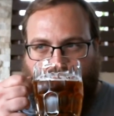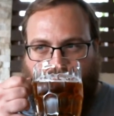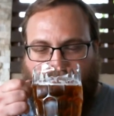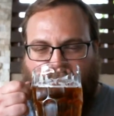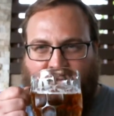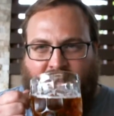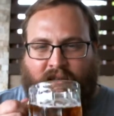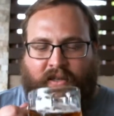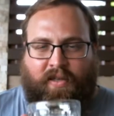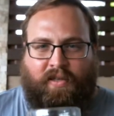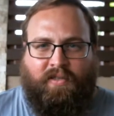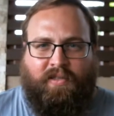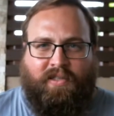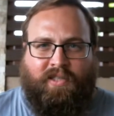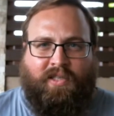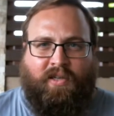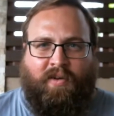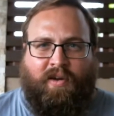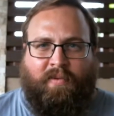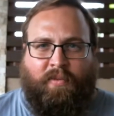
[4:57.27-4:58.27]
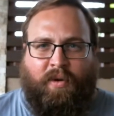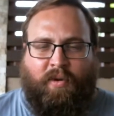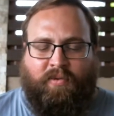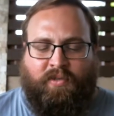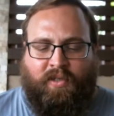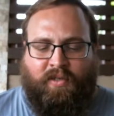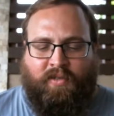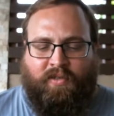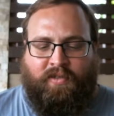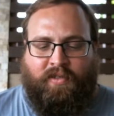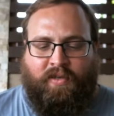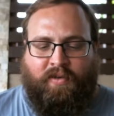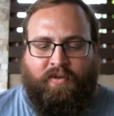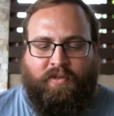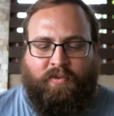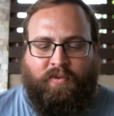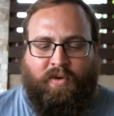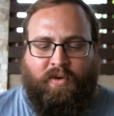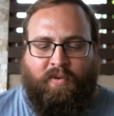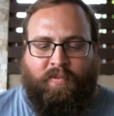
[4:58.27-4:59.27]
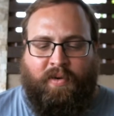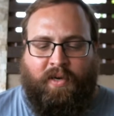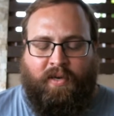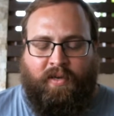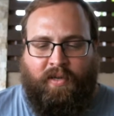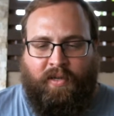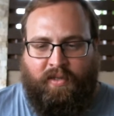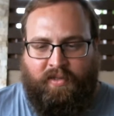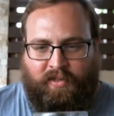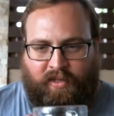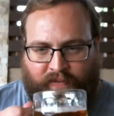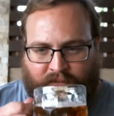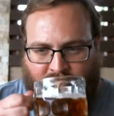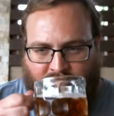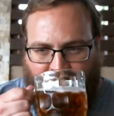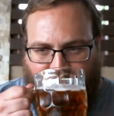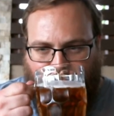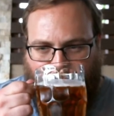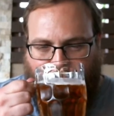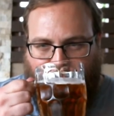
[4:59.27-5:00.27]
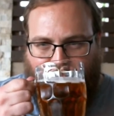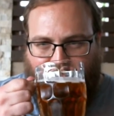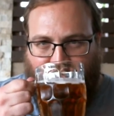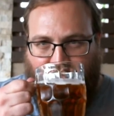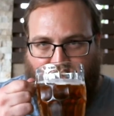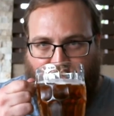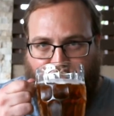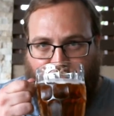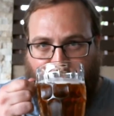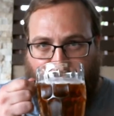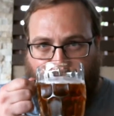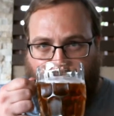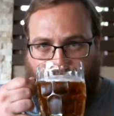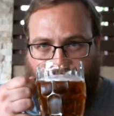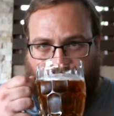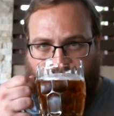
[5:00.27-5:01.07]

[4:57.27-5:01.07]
and then there's a slight maltiness there as well, but it's definitely less hoppy.